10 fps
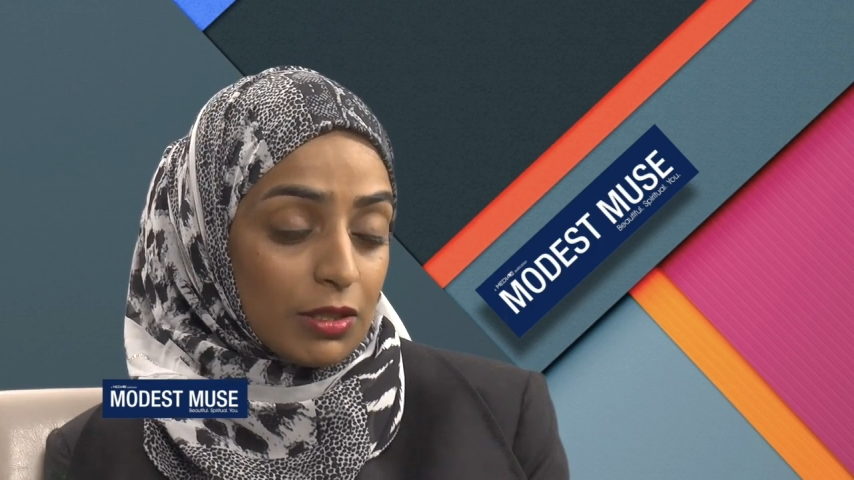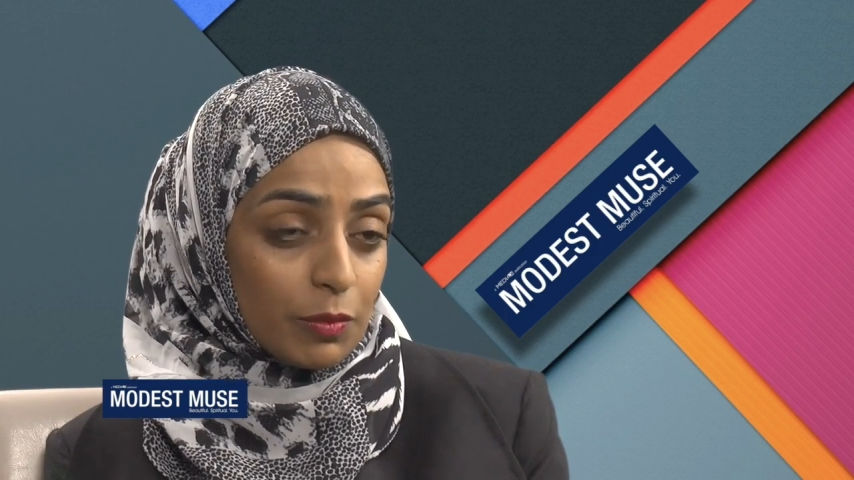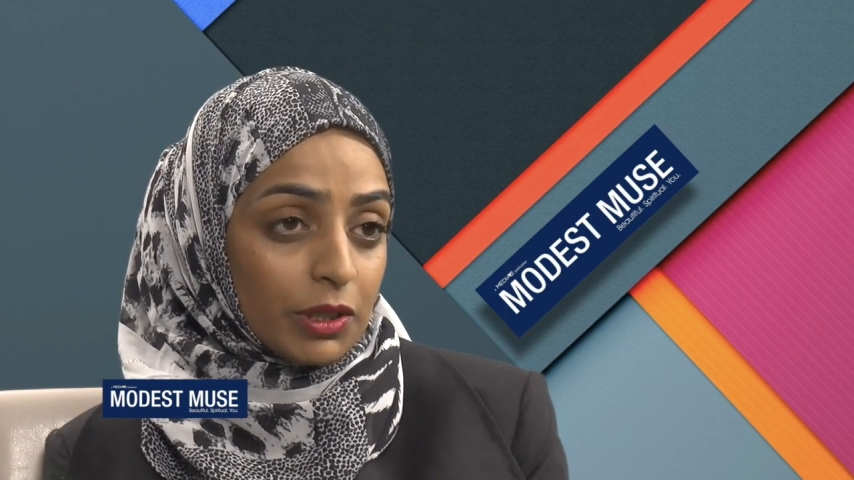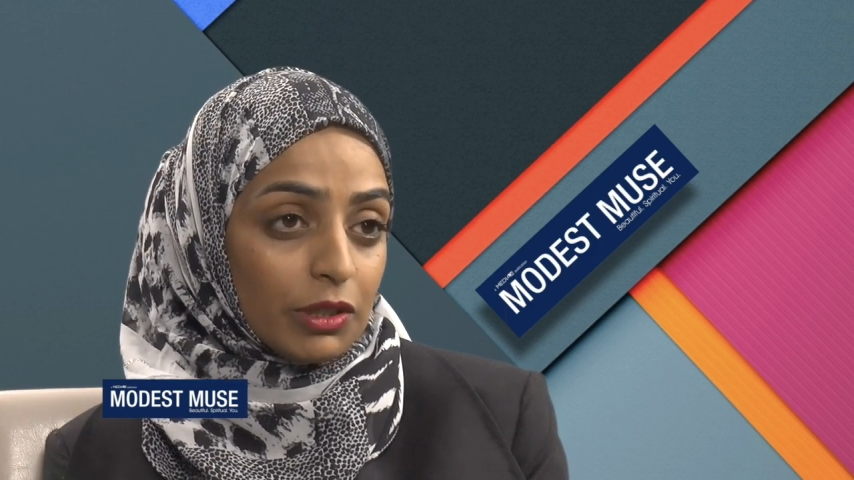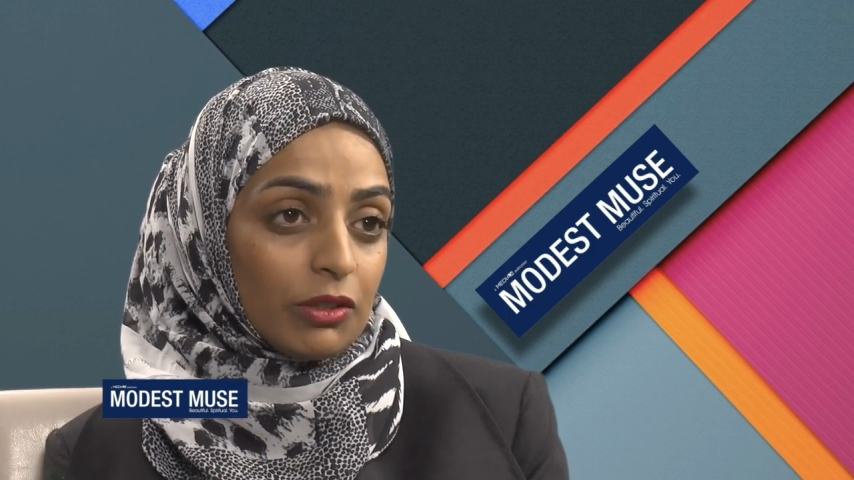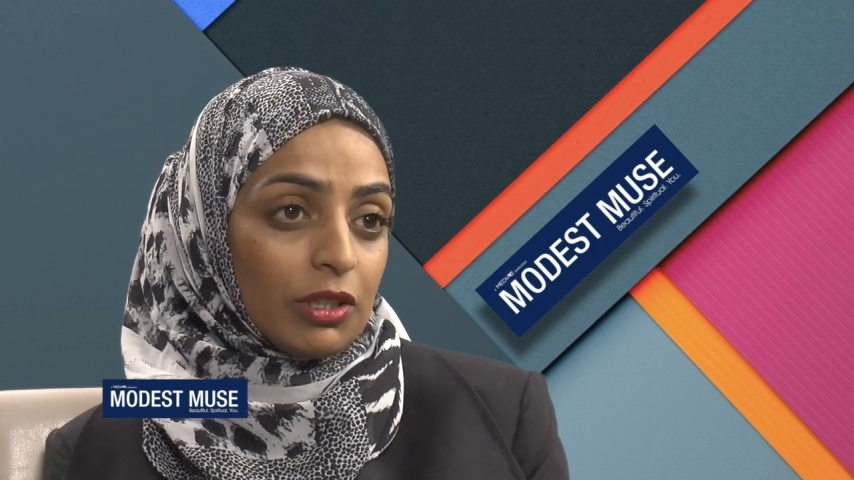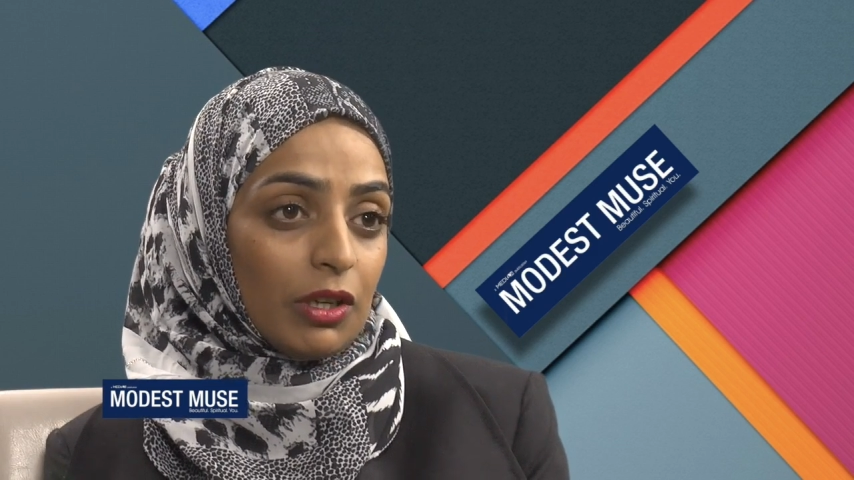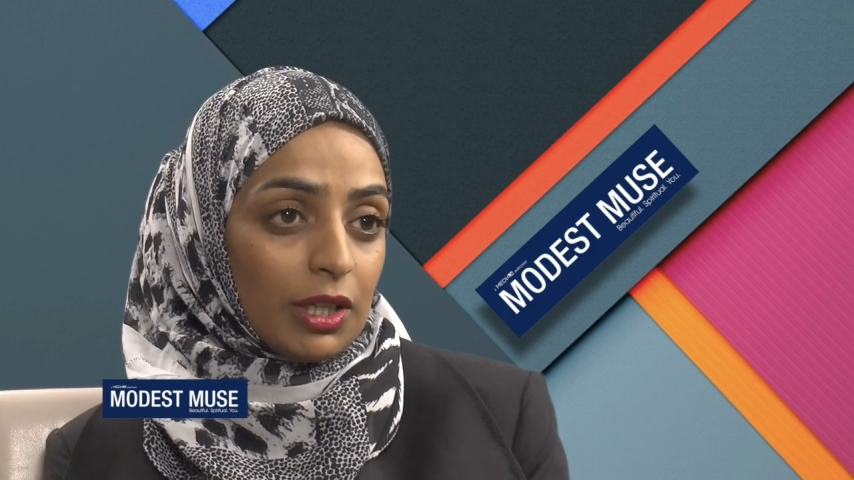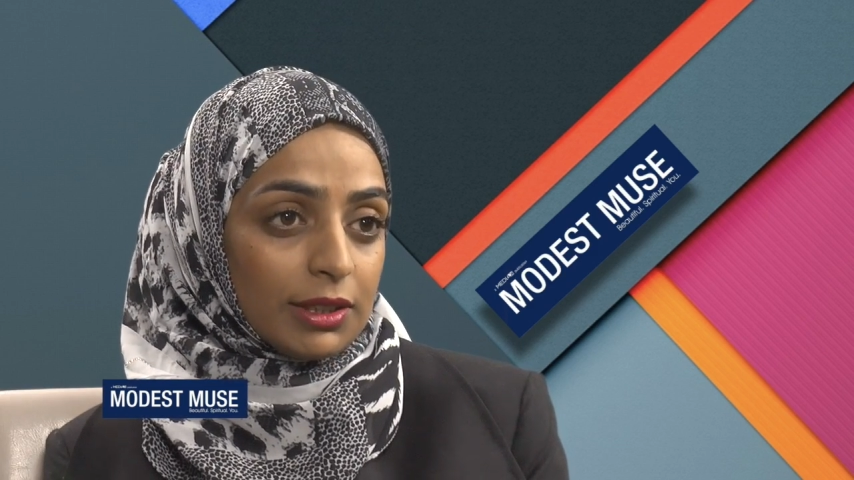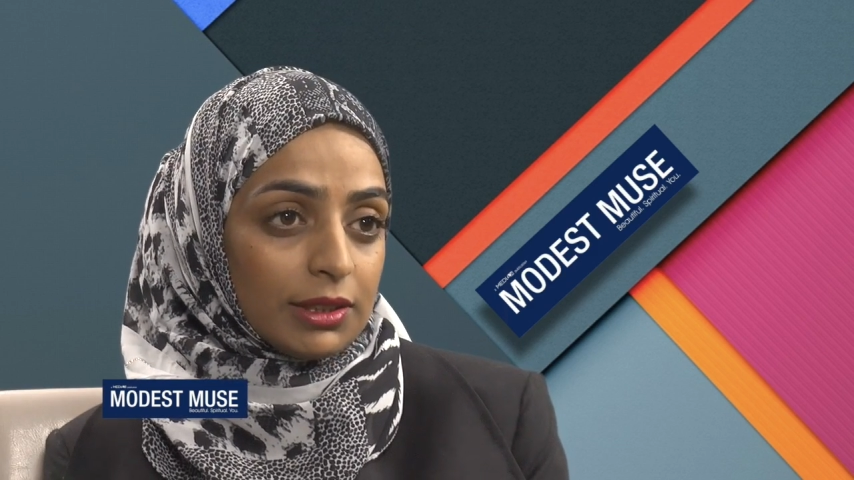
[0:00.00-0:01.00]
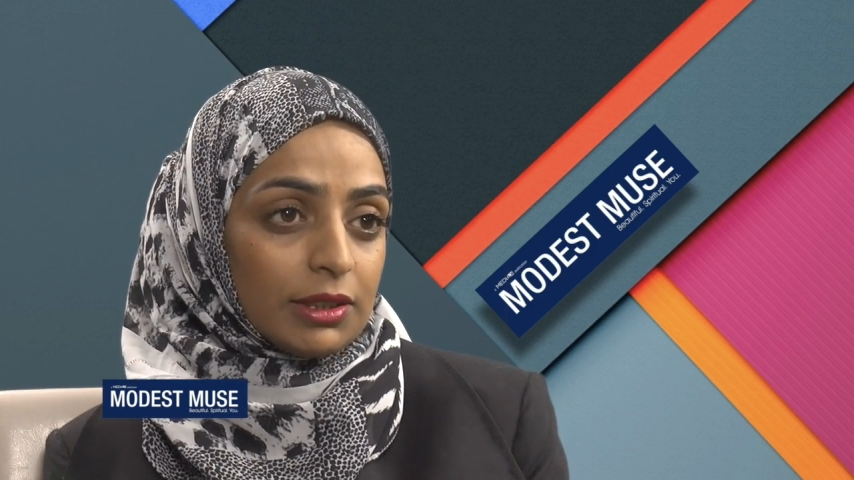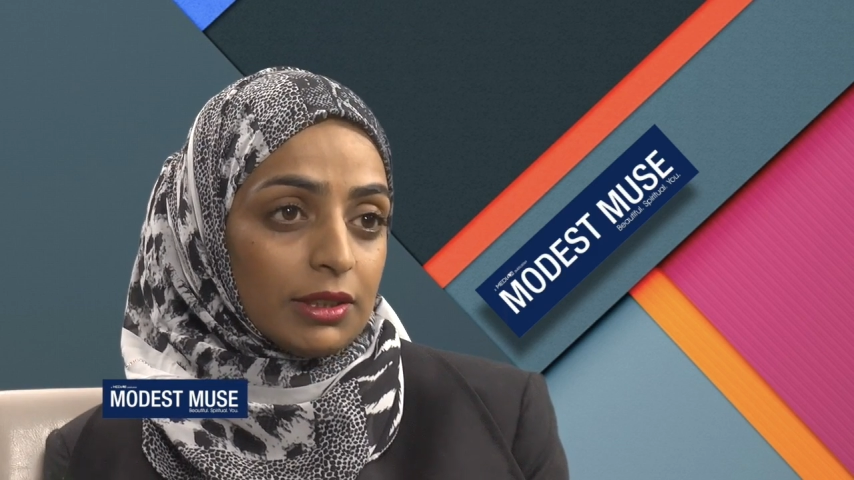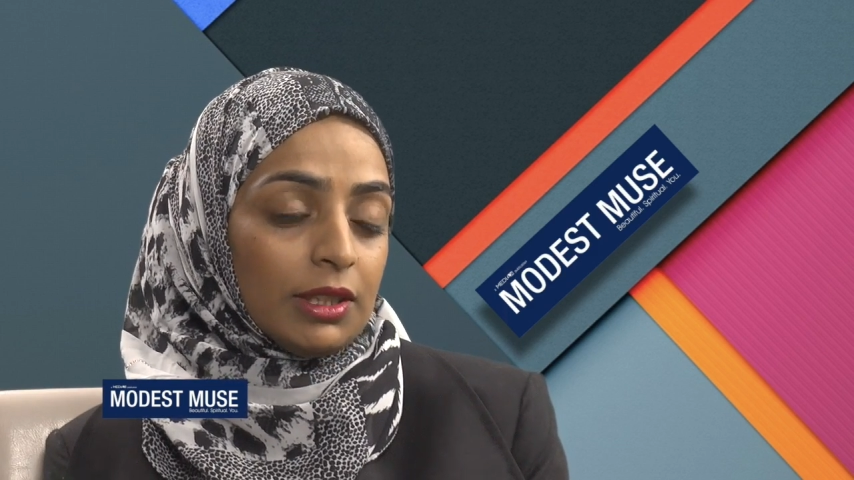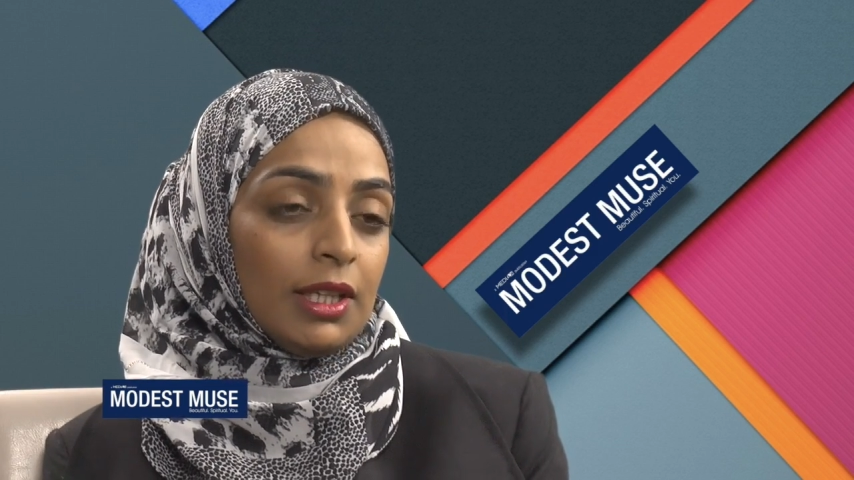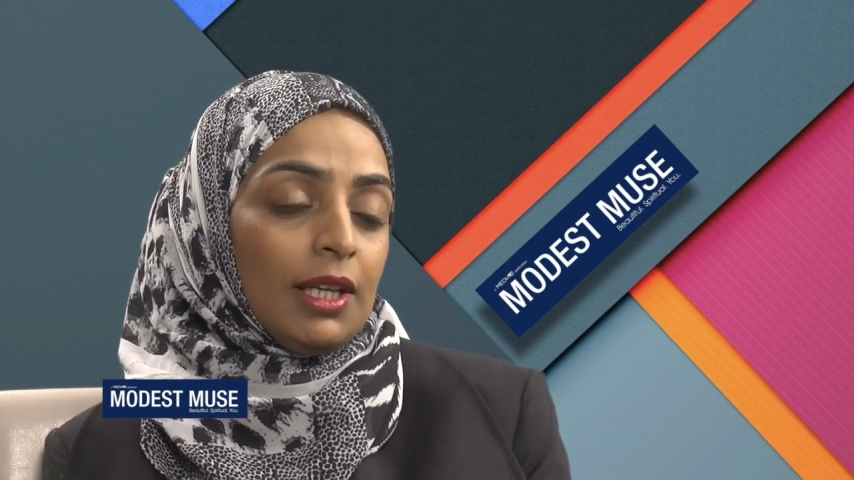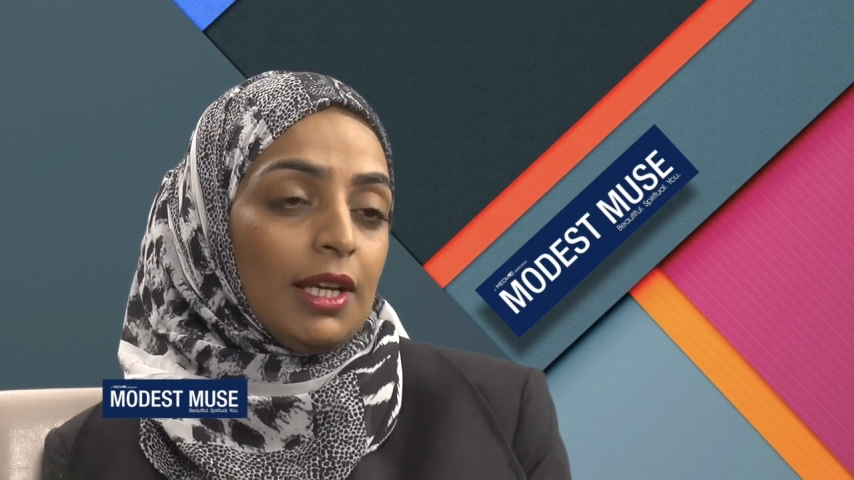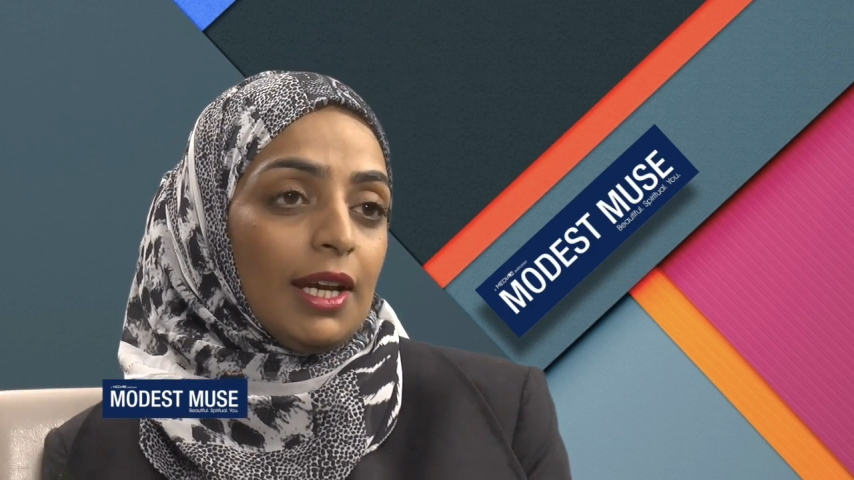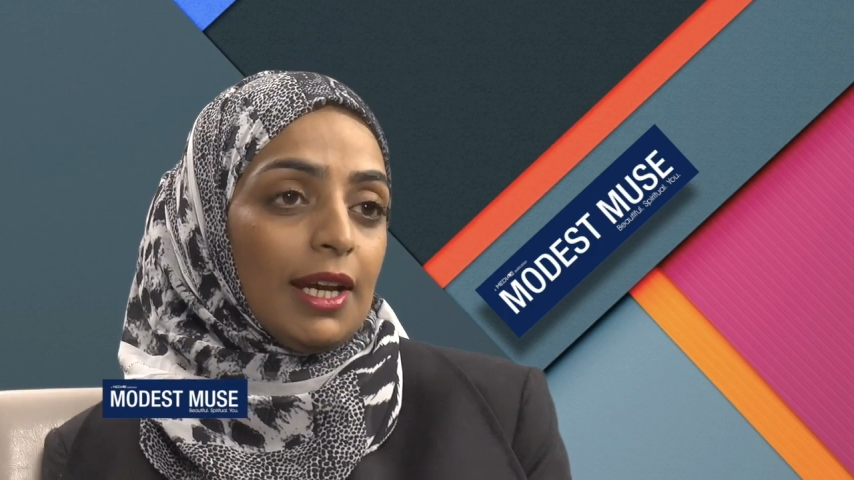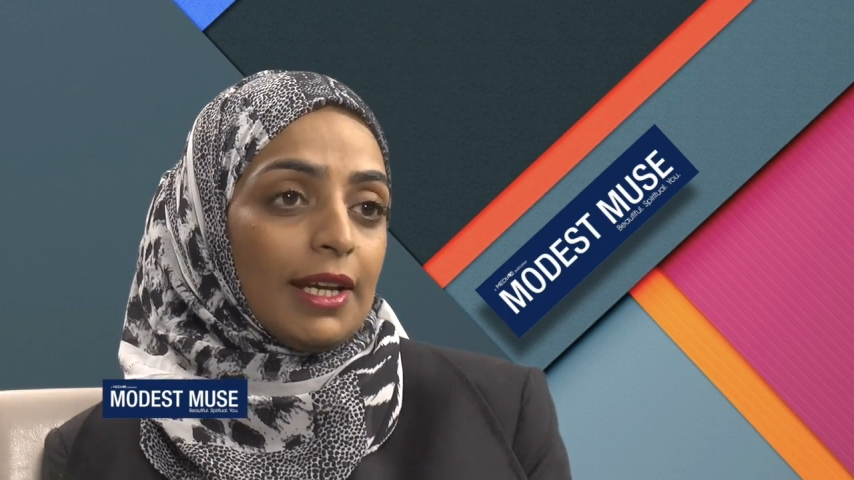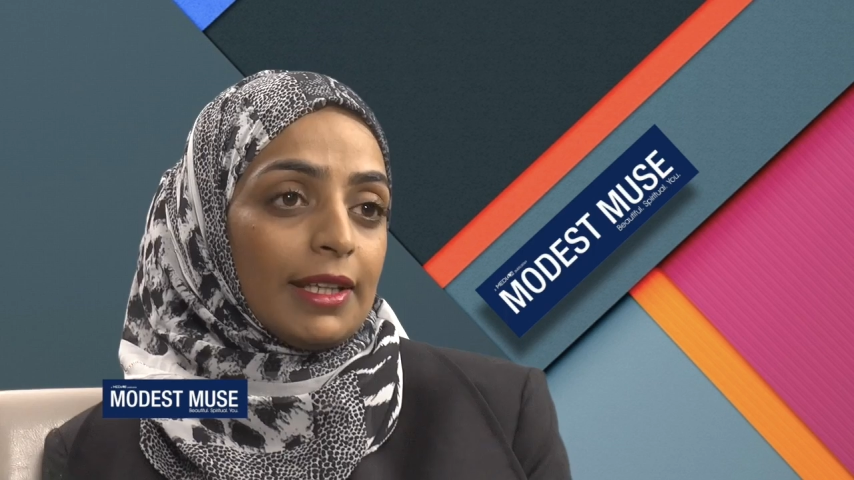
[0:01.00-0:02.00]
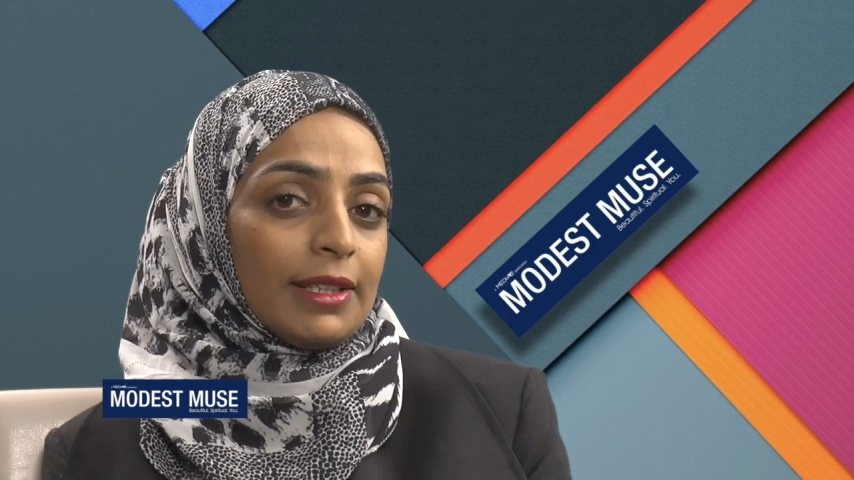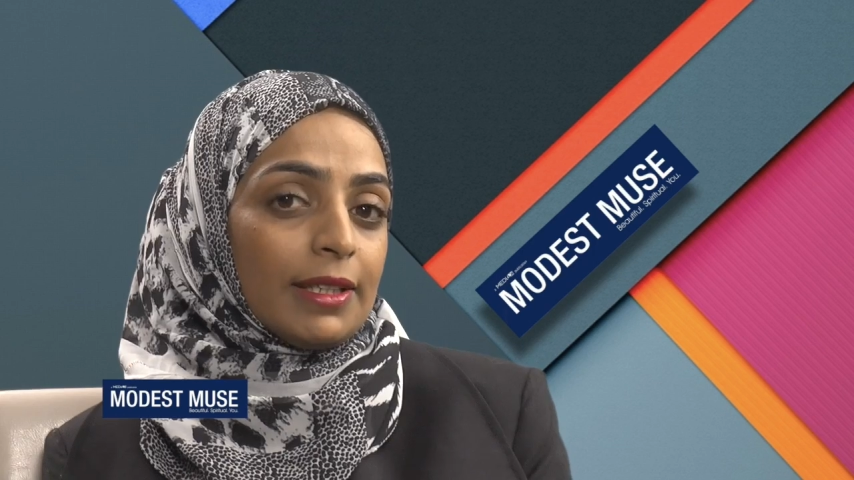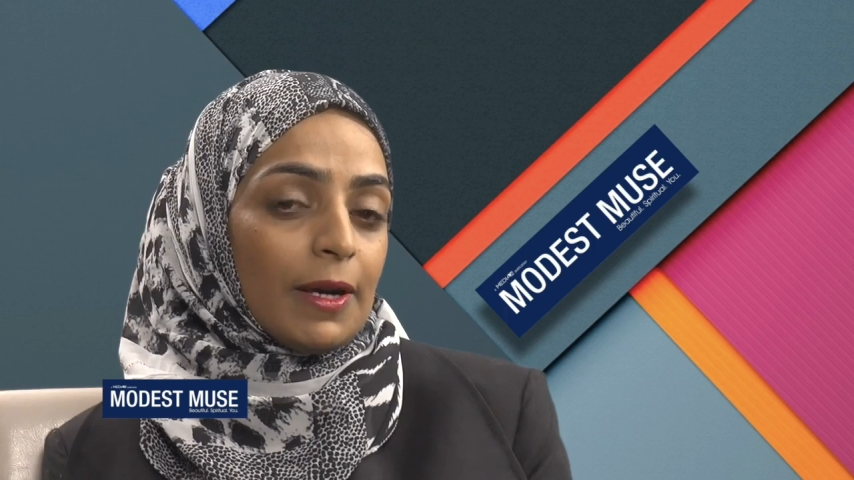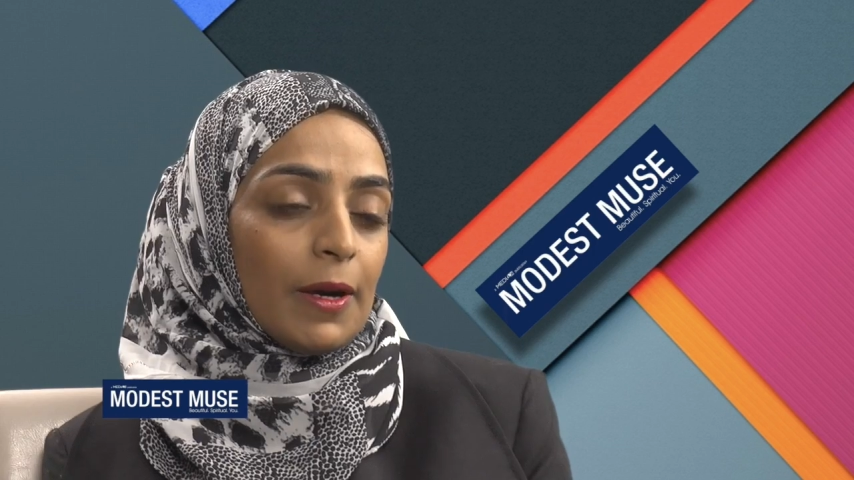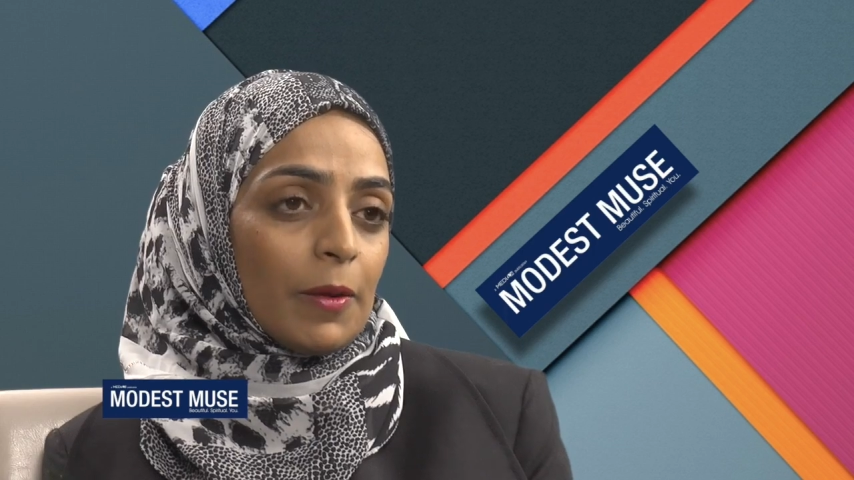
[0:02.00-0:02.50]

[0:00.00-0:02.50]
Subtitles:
this particular article, and